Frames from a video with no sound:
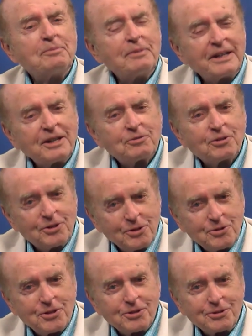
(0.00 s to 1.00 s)
let me
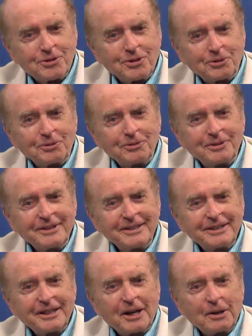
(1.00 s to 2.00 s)
introduce you to
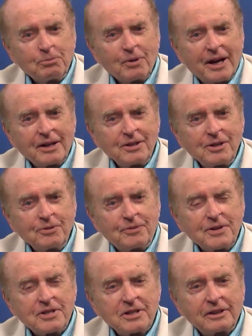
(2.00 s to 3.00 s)
a brand
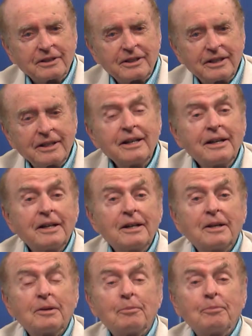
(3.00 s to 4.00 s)
new facility,
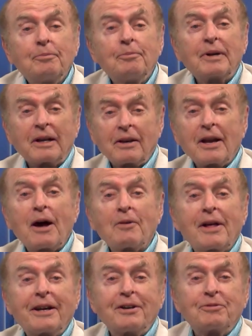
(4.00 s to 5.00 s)
but
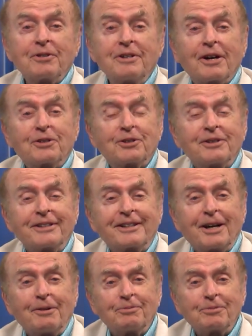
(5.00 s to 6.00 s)
allow that introduction
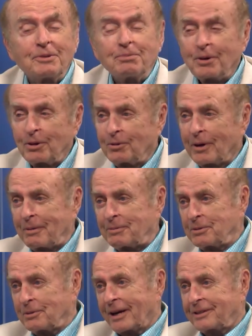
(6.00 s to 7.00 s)
to come from the program